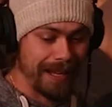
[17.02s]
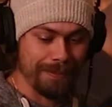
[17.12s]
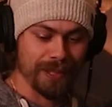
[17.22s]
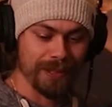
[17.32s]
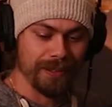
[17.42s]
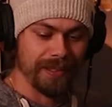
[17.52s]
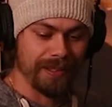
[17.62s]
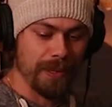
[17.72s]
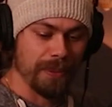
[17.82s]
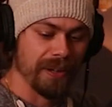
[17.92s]
absolutely.
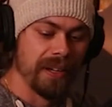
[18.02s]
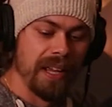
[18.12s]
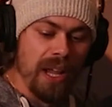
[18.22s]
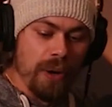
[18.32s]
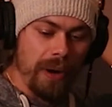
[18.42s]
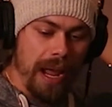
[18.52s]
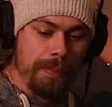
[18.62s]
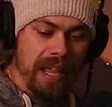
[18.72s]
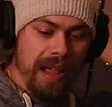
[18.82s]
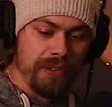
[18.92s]
No, we're
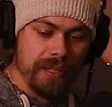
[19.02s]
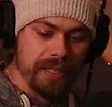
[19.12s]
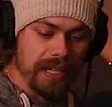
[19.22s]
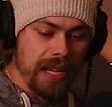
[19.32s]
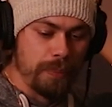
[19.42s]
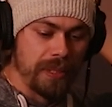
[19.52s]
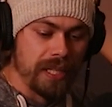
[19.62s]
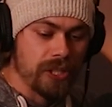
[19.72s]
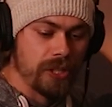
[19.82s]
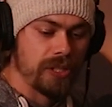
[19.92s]
happy to have you. This
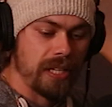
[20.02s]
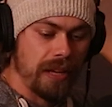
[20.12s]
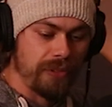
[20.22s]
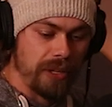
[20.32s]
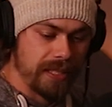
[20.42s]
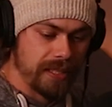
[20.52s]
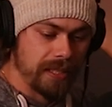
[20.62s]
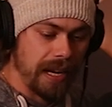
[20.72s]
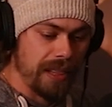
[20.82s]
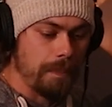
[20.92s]
petition stuff, that's
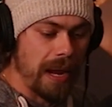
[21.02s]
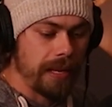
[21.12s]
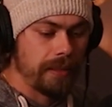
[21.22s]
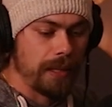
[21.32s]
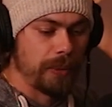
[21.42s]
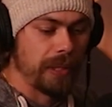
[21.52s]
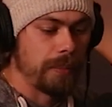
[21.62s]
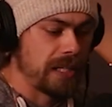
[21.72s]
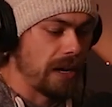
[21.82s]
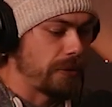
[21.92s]
the kind of the main thing we're
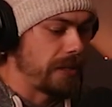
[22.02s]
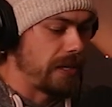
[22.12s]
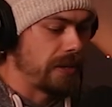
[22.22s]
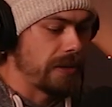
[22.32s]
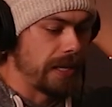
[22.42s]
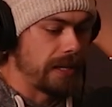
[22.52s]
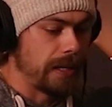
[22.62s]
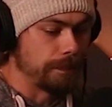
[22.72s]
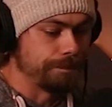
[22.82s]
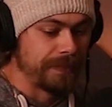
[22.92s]
going to be covering here,
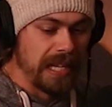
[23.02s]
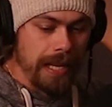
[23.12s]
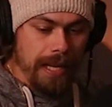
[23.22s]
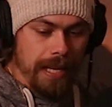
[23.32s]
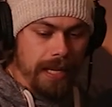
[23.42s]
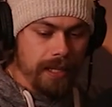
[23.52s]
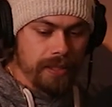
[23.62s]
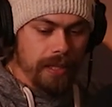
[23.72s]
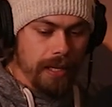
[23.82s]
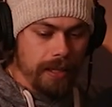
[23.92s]
and
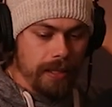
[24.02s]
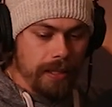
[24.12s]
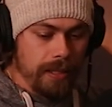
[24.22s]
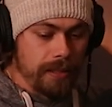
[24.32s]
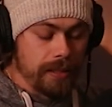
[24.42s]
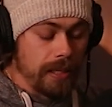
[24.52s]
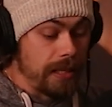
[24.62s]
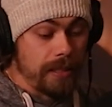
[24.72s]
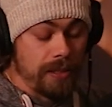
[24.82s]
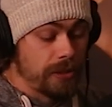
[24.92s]
it's
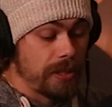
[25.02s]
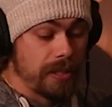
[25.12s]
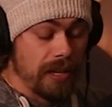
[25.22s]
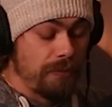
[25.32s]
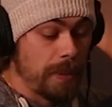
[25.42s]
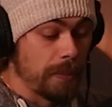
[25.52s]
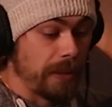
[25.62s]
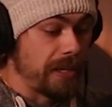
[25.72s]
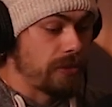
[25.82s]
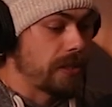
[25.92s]
interesting stuff. People
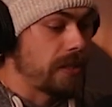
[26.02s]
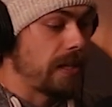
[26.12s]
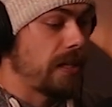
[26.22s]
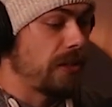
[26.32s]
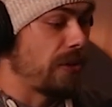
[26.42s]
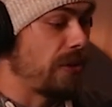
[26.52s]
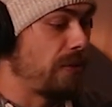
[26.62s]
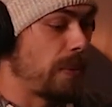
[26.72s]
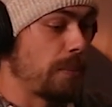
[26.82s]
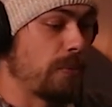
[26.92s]
are interested in
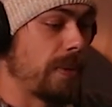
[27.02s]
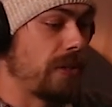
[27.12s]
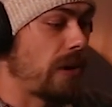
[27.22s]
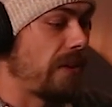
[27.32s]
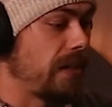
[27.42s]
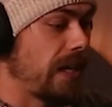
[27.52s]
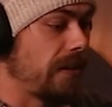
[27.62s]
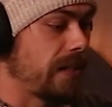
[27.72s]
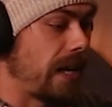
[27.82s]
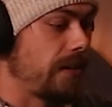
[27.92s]
it. People have been driving
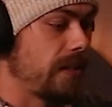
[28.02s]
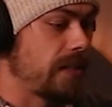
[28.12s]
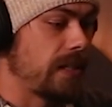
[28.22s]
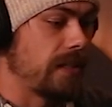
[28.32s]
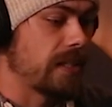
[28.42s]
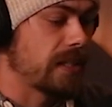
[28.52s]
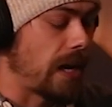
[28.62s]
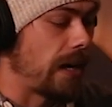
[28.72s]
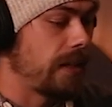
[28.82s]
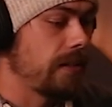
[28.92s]
downtown and seeing the
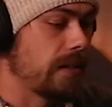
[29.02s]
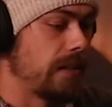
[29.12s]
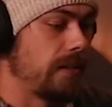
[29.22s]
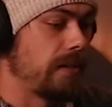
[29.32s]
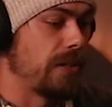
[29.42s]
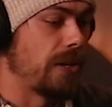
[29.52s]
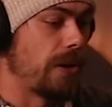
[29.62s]
signs, and